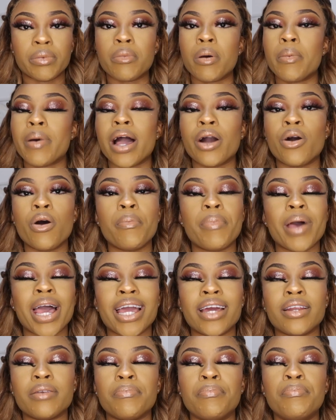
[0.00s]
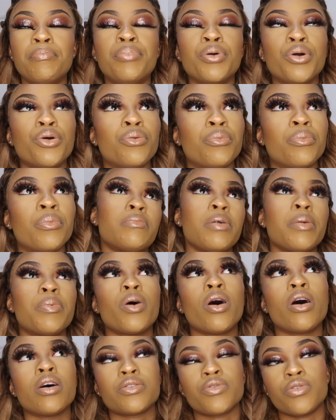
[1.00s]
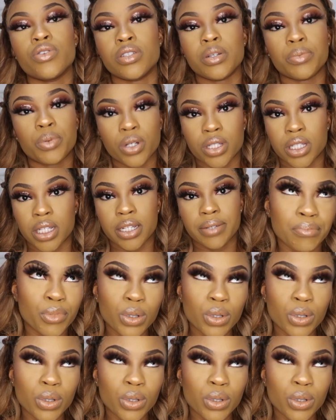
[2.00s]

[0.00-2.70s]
The moment I got paid, boom. Some people ask for a deposit.